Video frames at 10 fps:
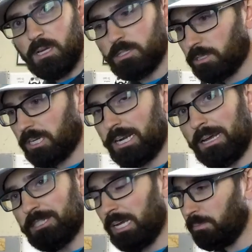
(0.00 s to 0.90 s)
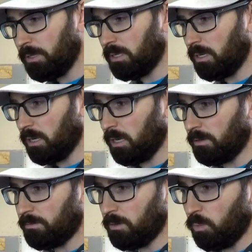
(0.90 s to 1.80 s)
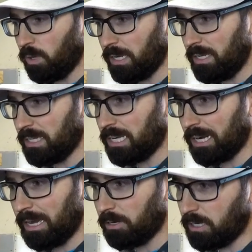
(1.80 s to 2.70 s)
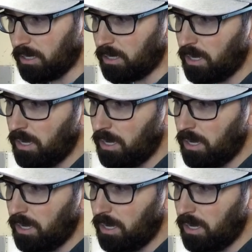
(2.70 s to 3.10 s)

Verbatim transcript: So just cut out a template of what I need to cut out here